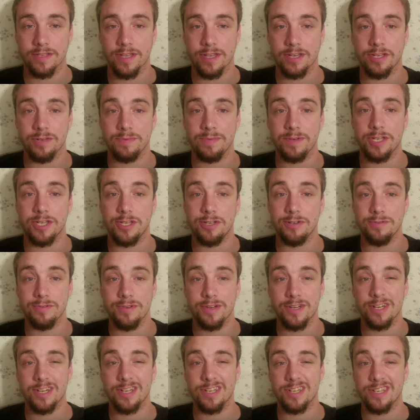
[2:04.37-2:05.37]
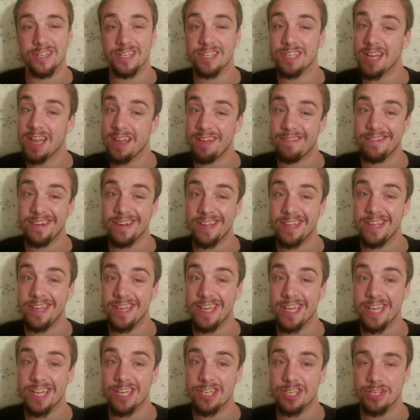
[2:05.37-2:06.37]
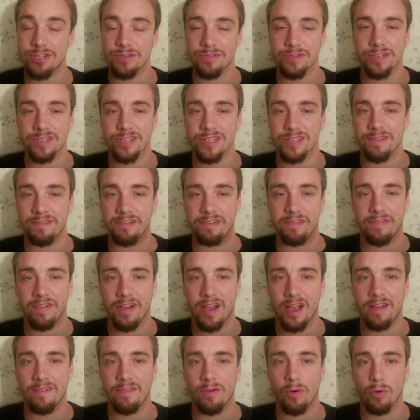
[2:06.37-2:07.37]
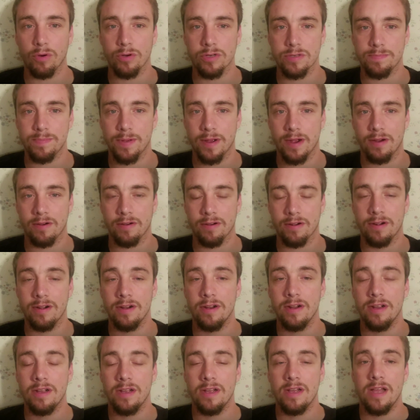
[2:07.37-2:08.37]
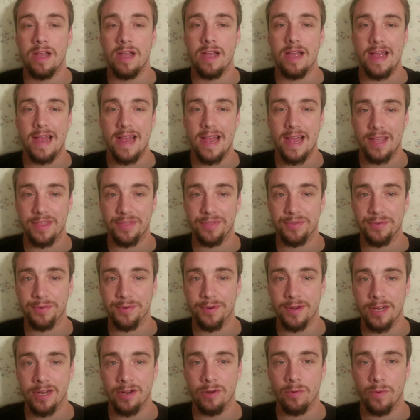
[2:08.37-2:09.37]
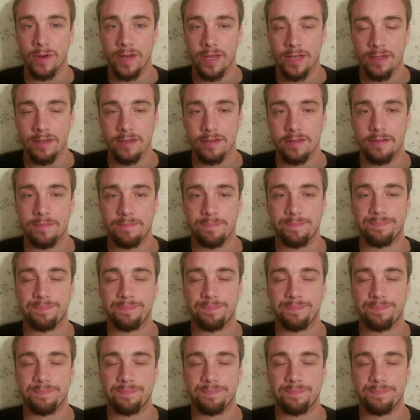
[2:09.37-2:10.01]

That should be 270-ish, 275 horsepower at the rear wheel